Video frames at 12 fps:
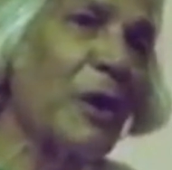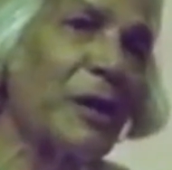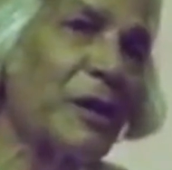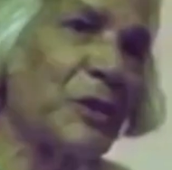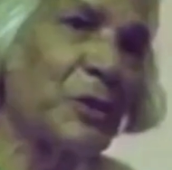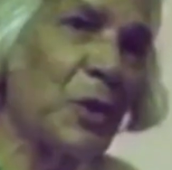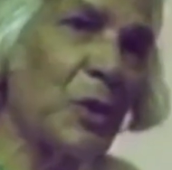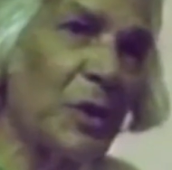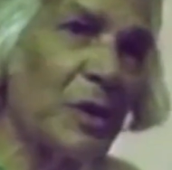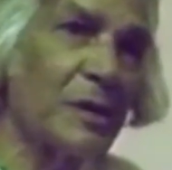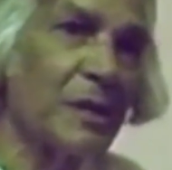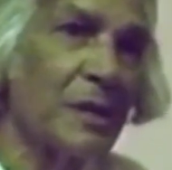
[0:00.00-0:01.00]
be a lawyer
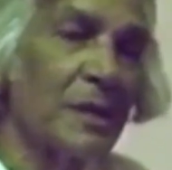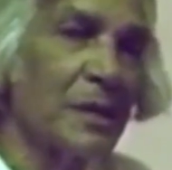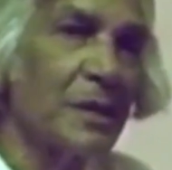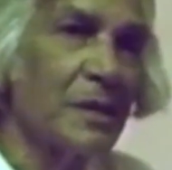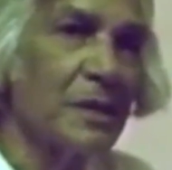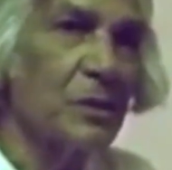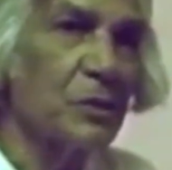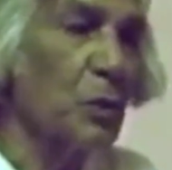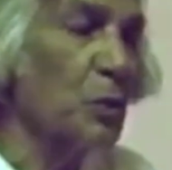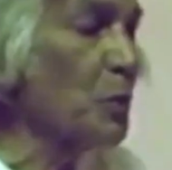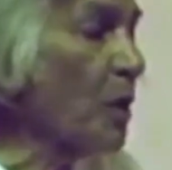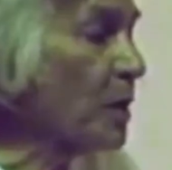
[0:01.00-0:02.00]
at all.
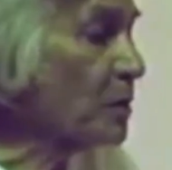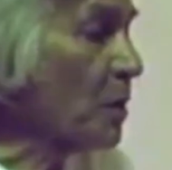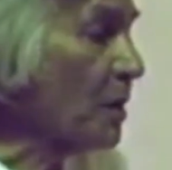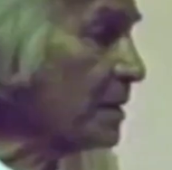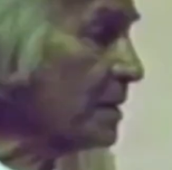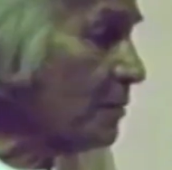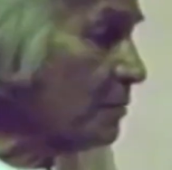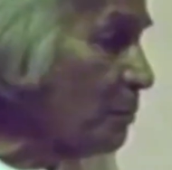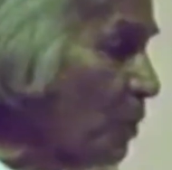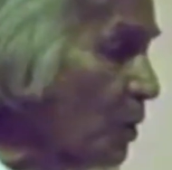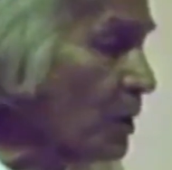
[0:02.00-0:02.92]
So you are talking